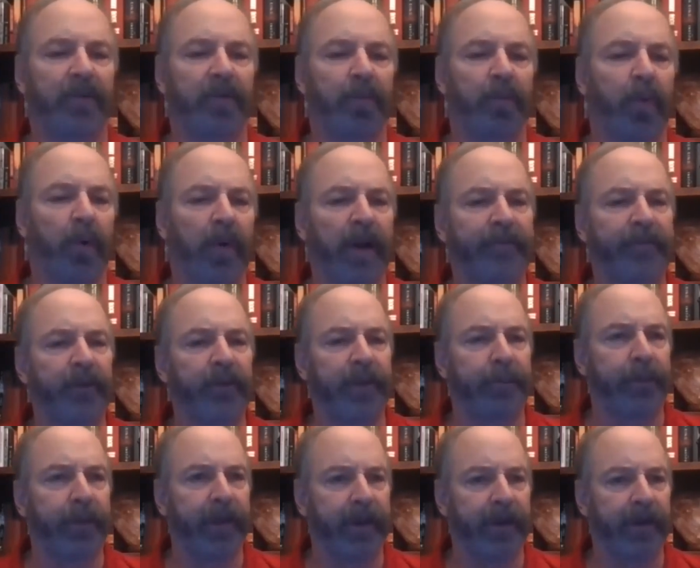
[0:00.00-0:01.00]
wherever the
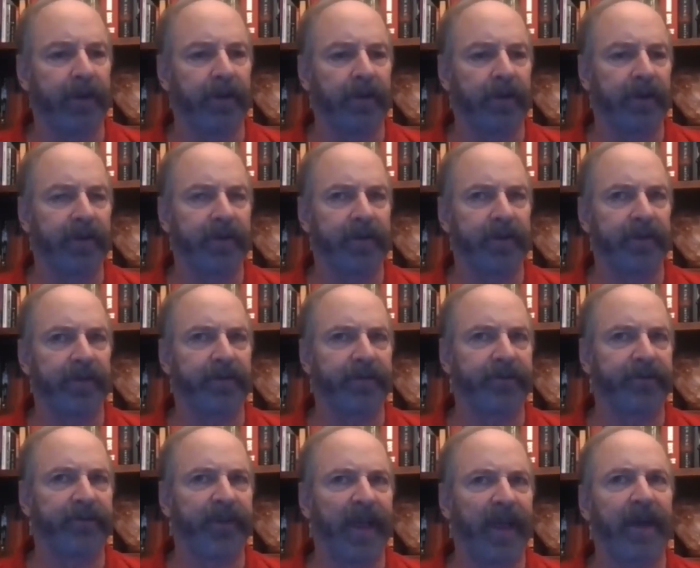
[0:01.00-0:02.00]
player
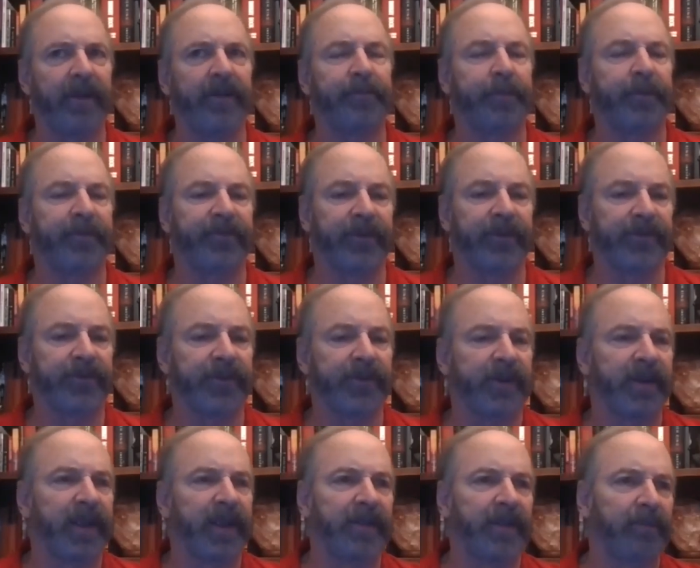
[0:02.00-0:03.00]
is out of
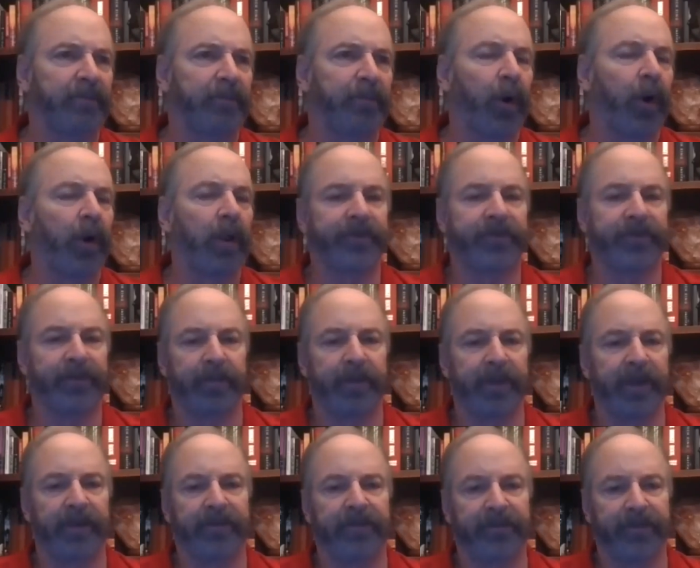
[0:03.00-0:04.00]
position and the ball isn't
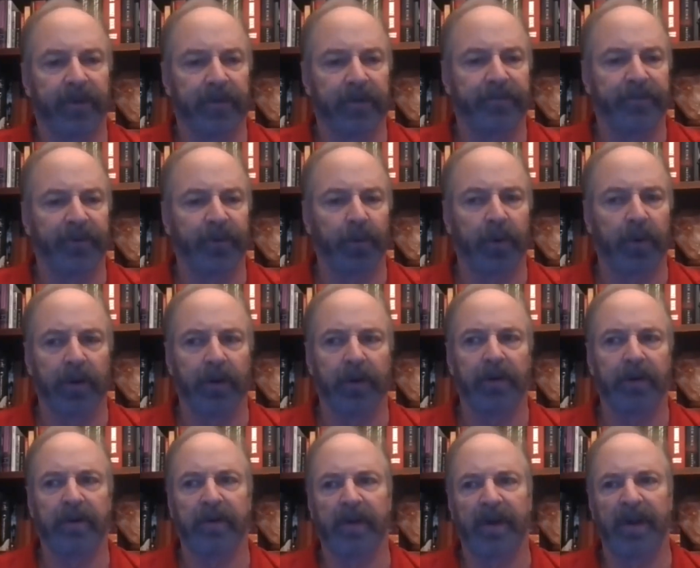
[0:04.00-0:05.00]
being served to
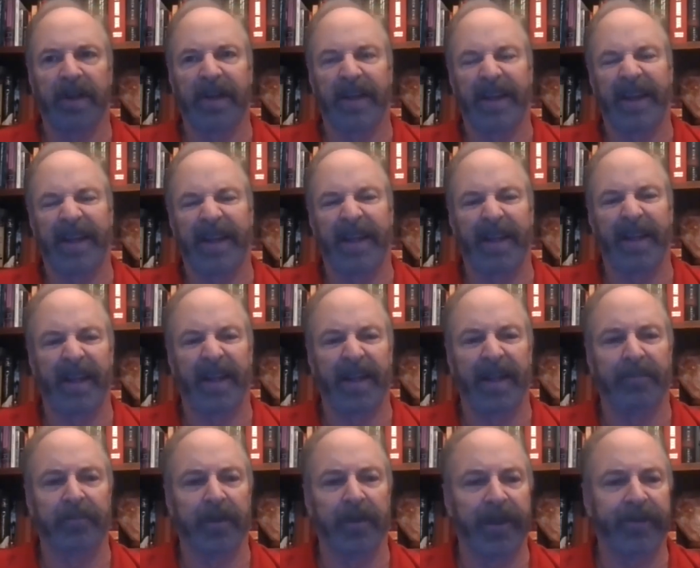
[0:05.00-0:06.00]
her, I
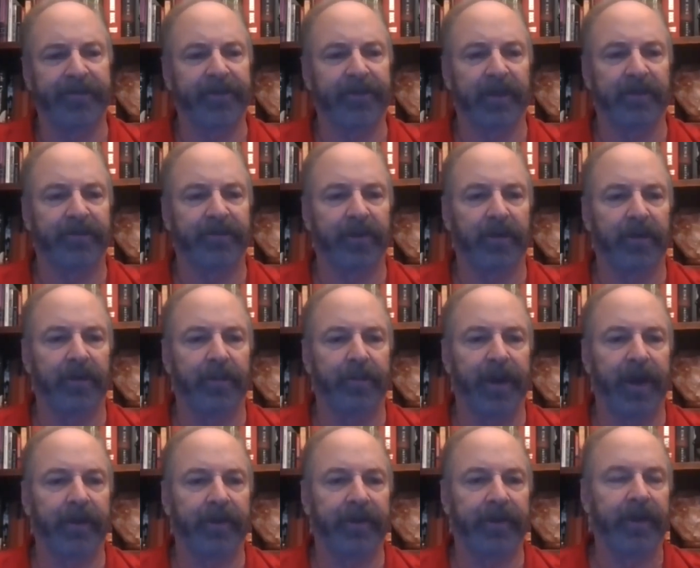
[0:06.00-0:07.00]
am less concerned
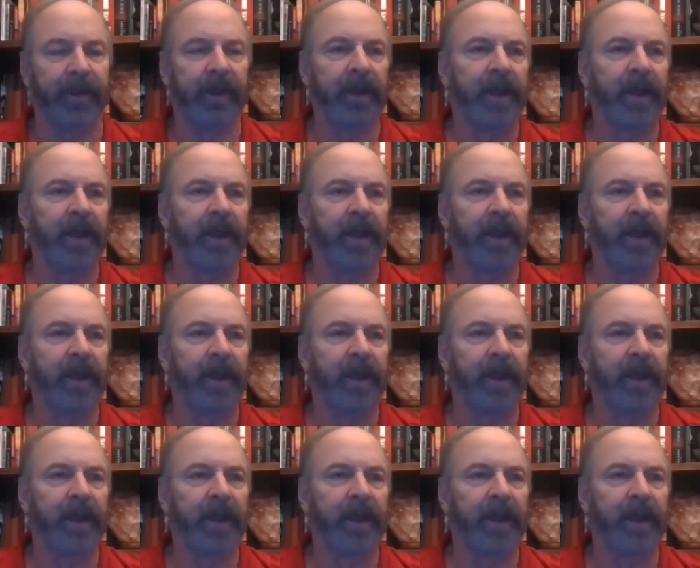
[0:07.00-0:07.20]
about it.